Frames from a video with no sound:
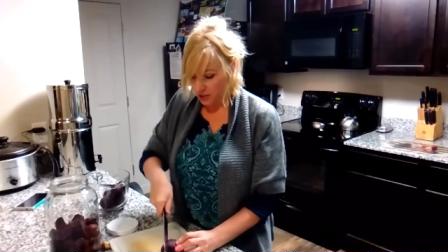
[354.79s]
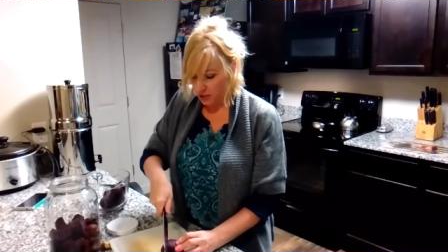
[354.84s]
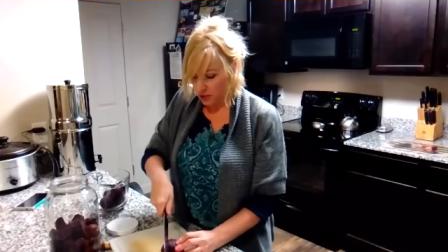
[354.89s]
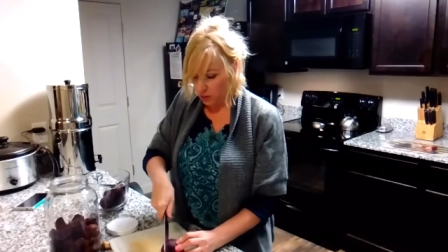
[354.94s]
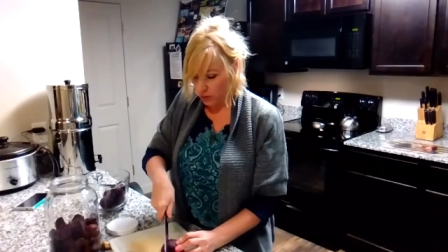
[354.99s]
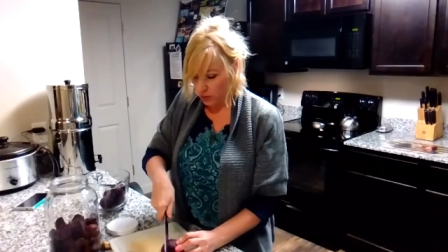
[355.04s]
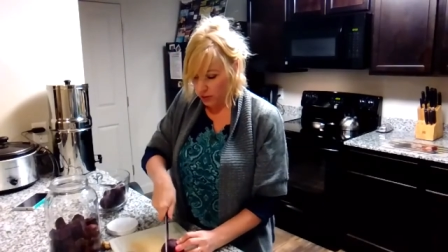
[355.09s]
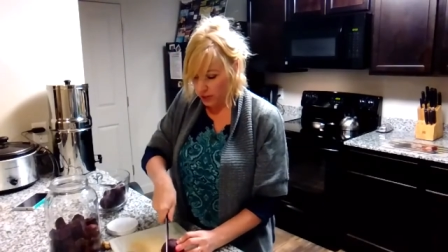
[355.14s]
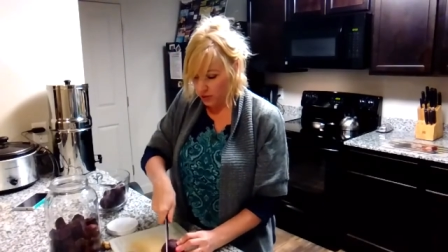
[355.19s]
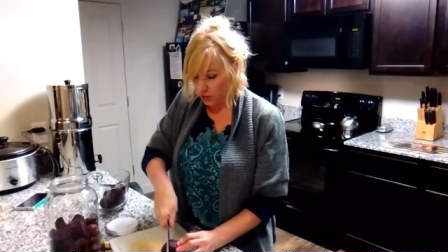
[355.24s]

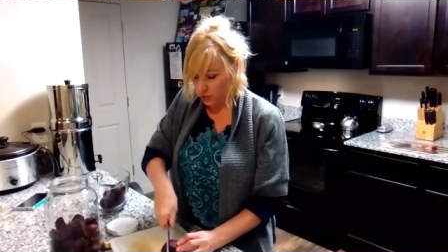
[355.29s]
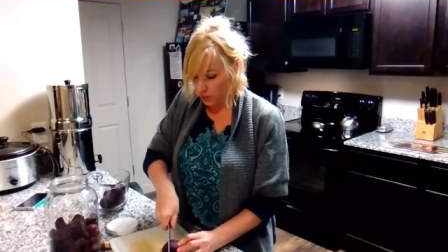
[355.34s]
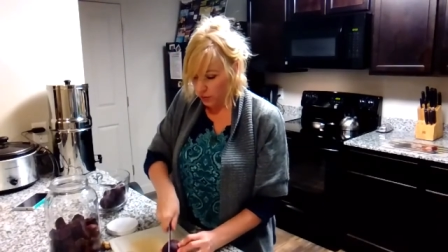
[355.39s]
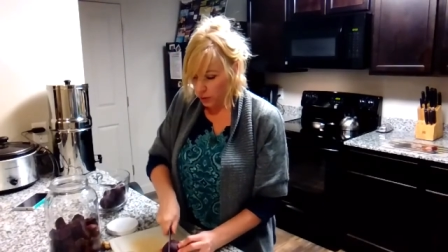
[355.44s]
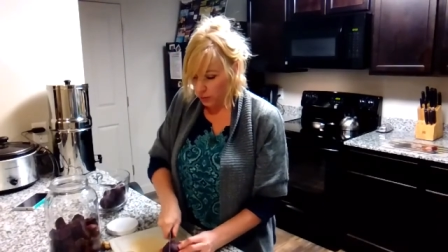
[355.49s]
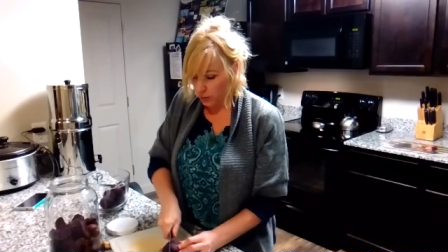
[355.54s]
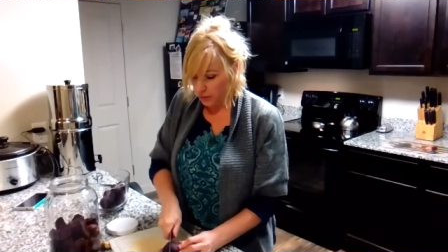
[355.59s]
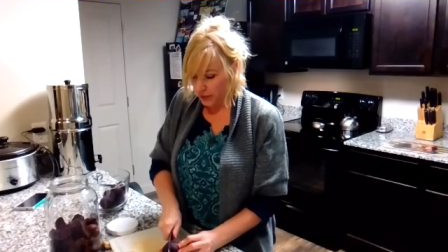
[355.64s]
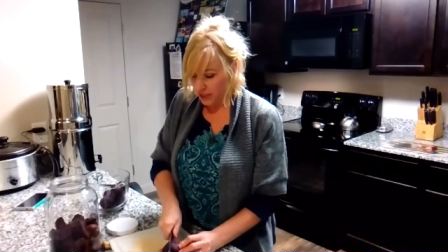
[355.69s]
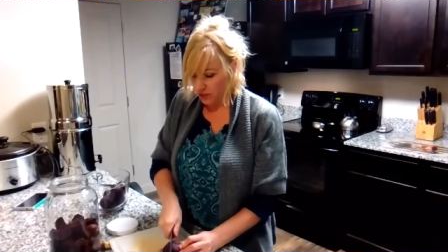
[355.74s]
so this
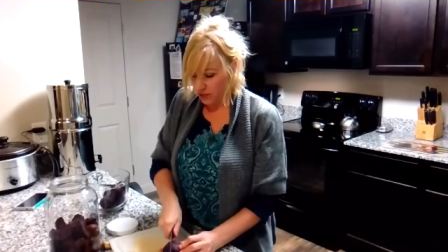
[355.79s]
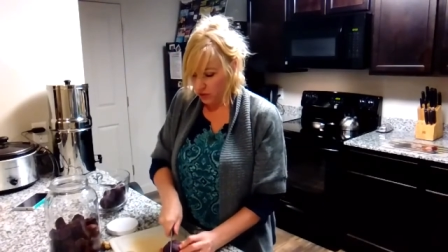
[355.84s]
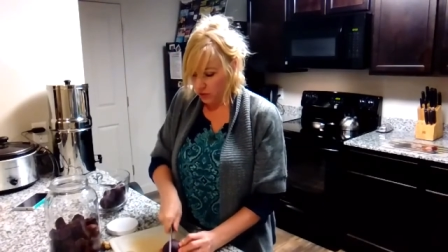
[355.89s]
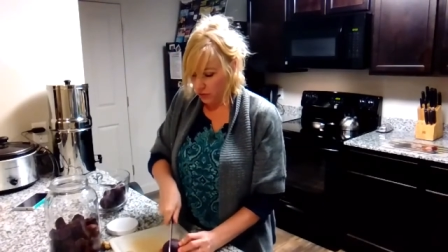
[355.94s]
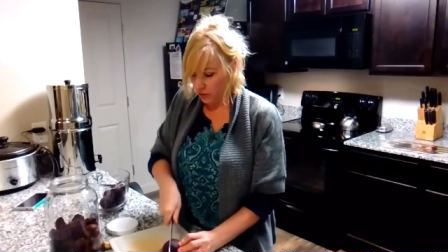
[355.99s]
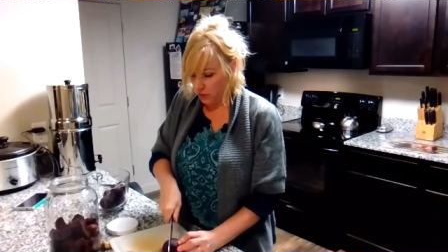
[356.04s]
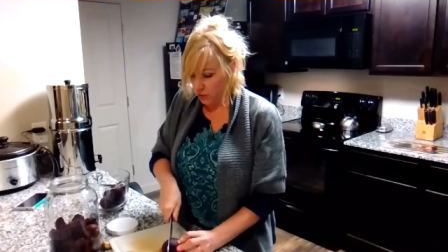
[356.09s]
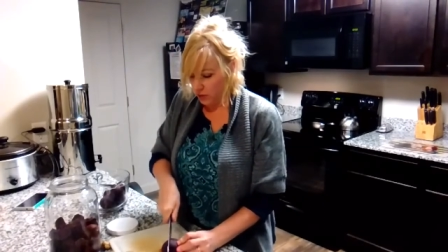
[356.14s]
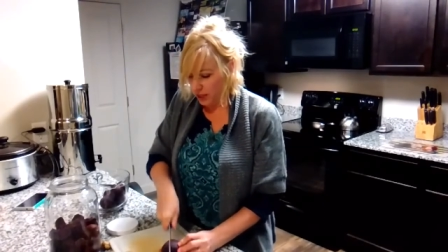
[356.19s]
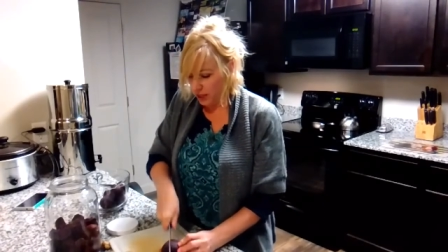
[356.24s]
ferments
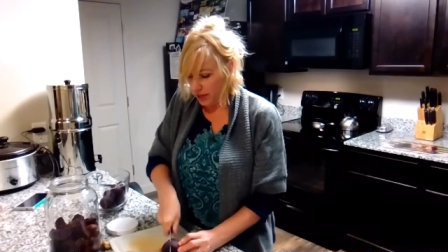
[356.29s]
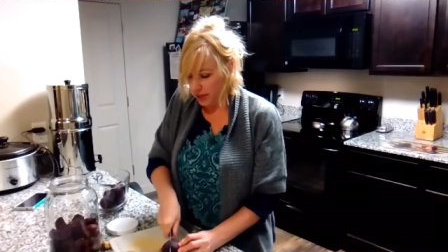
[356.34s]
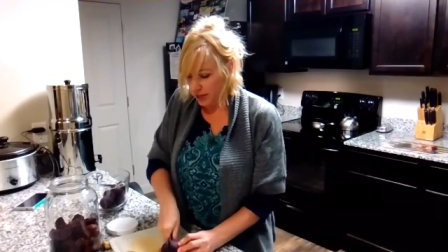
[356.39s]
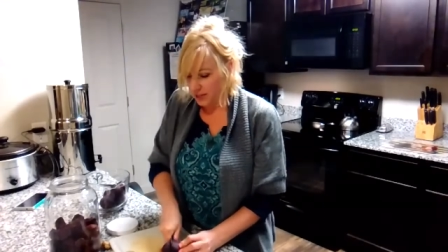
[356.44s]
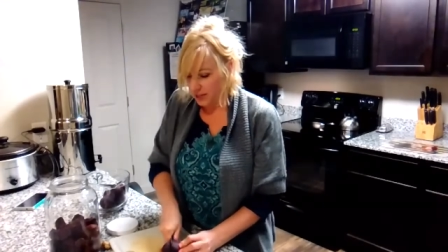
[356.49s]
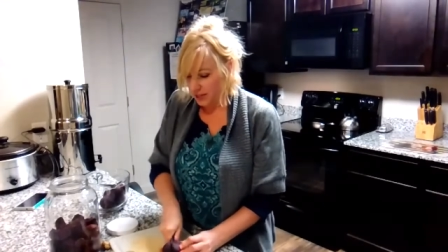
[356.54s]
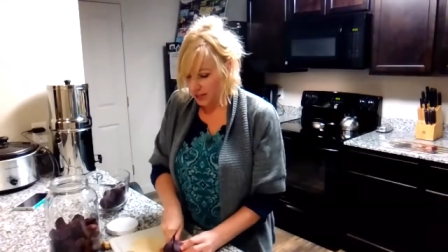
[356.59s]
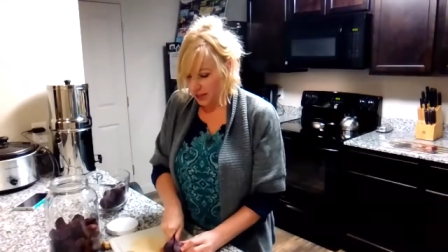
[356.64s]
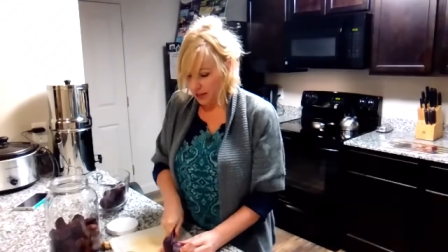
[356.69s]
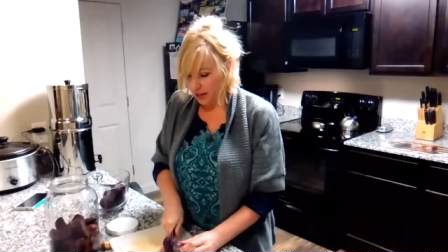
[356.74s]
for
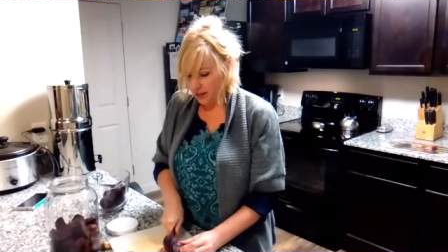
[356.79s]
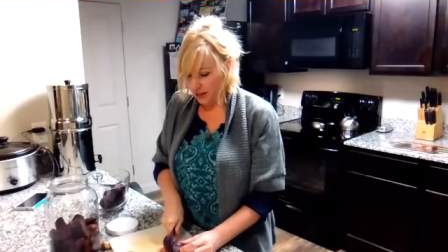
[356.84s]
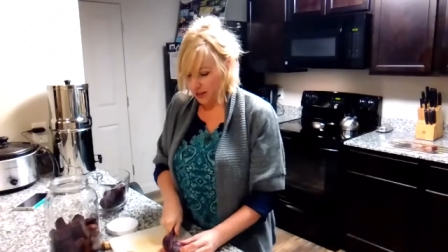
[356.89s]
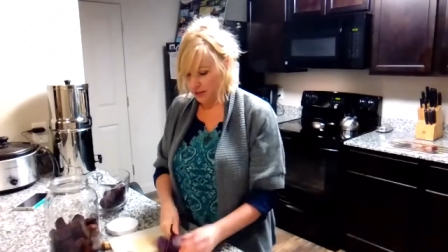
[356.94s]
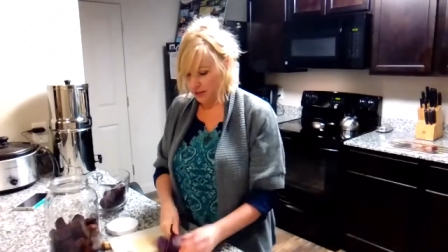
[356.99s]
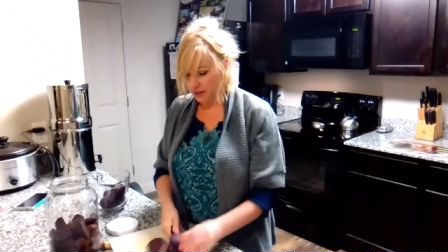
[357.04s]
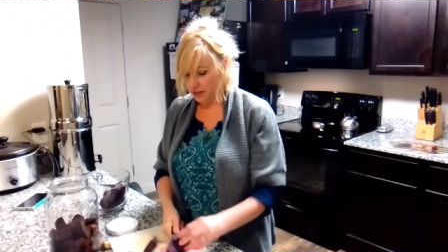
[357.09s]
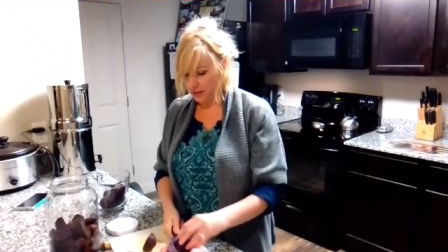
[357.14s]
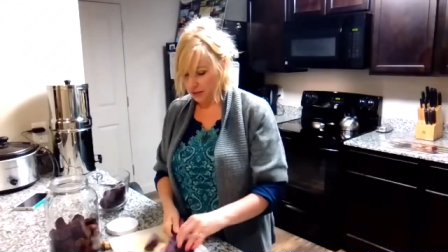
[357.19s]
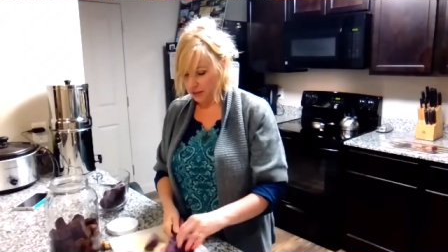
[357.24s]
10
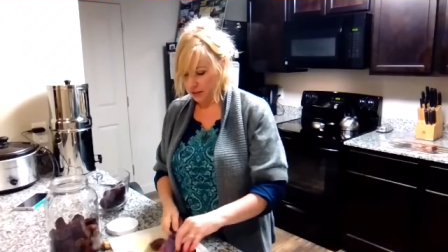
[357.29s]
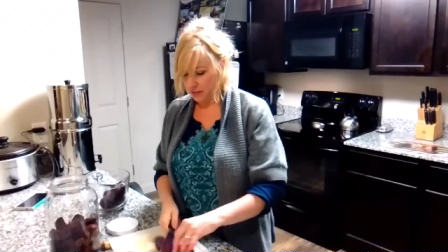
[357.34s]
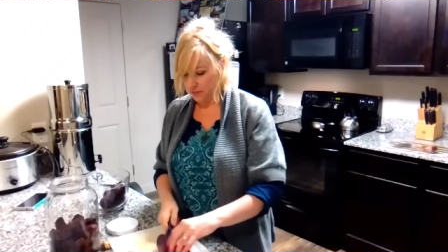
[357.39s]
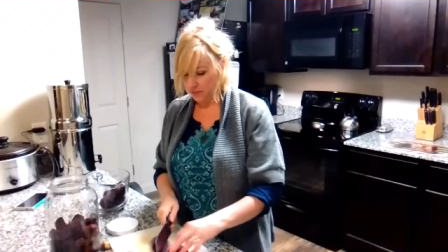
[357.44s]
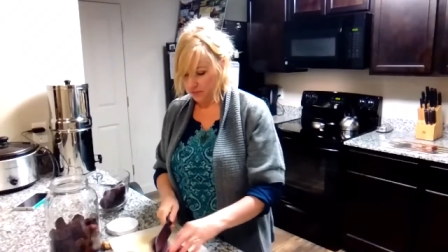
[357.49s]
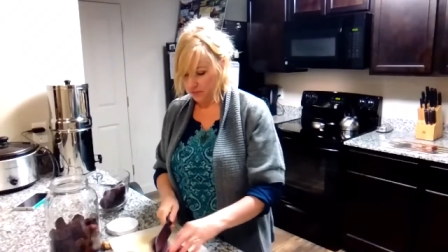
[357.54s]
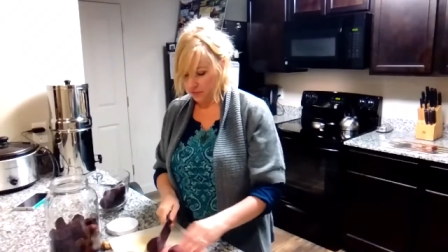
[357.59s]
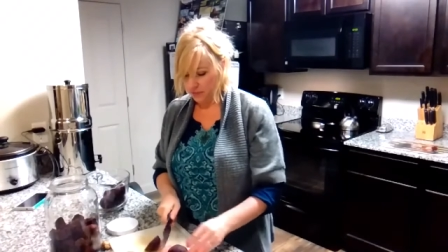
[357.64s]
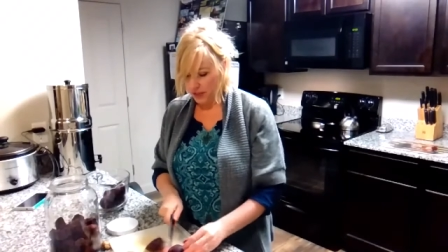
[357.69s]
days.